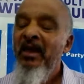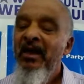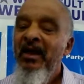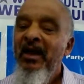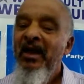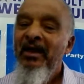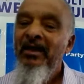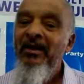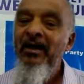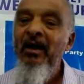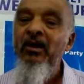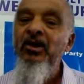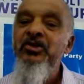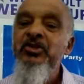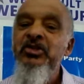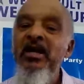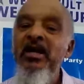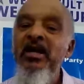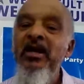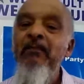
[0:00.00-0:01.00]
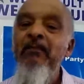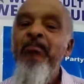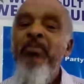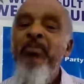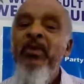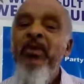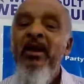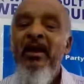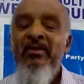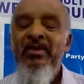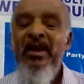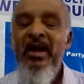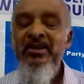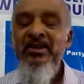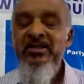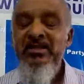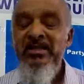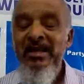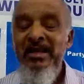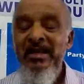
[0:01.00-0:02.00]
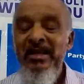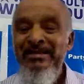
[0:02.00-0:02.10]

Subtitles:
culture that